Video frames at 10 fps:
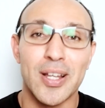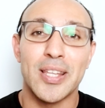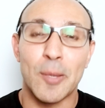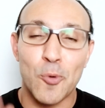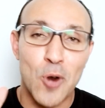
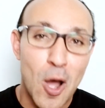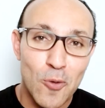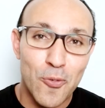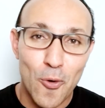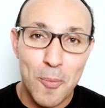The pronoun
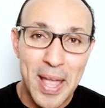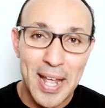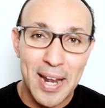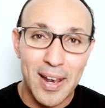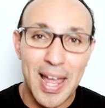for
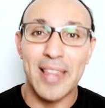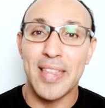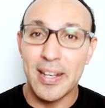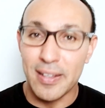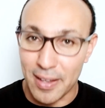male and
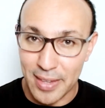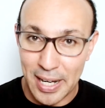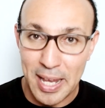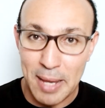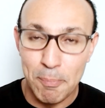then the
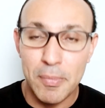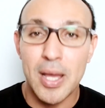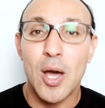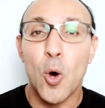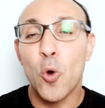name,
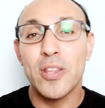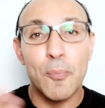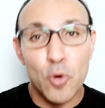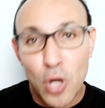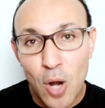or the
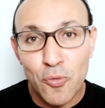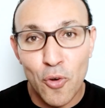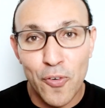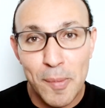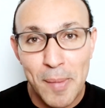pronoun for
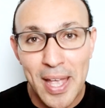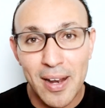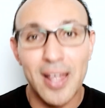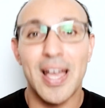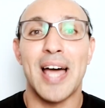female
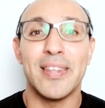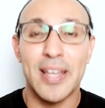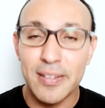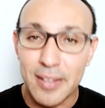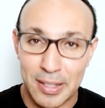and
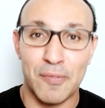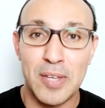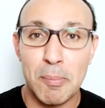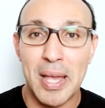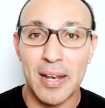then the
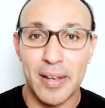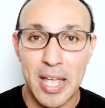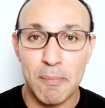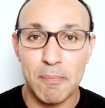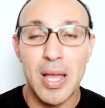female
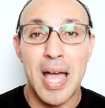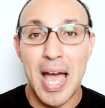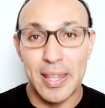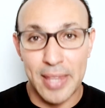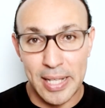name,
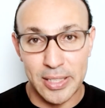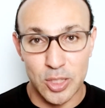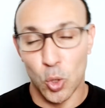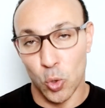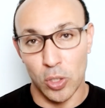and that's
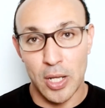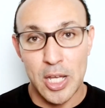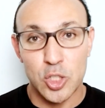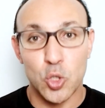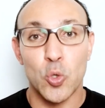all.
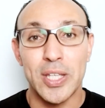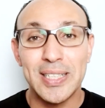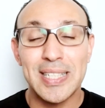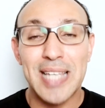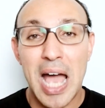So this
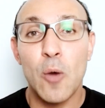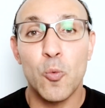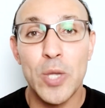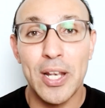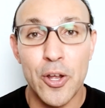is how
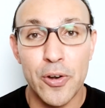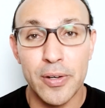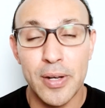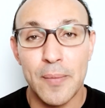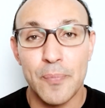we
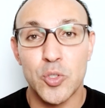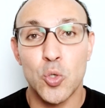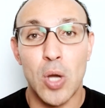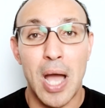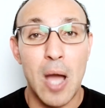learn
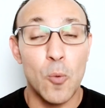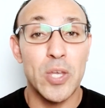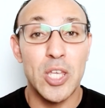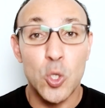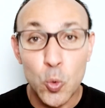how we
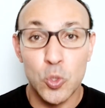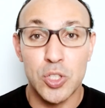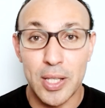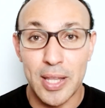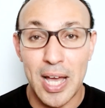use
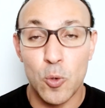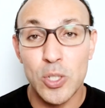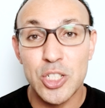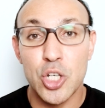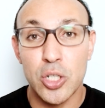the
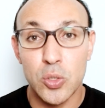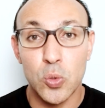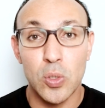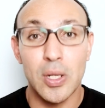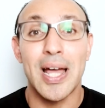question
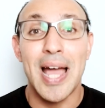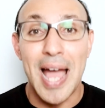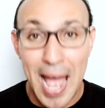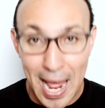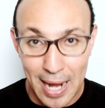tool
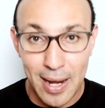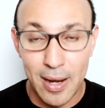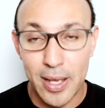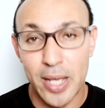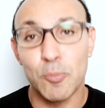hal
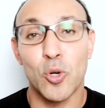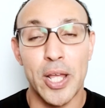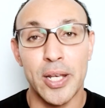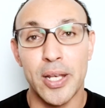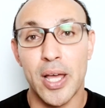
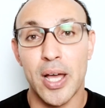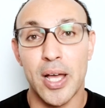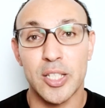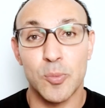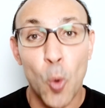
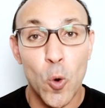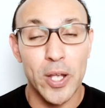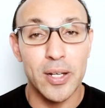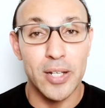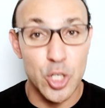in
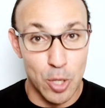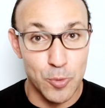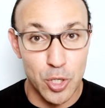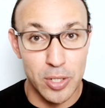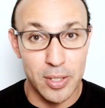spoken
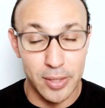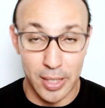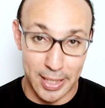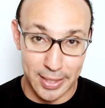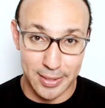Egyptian dialect.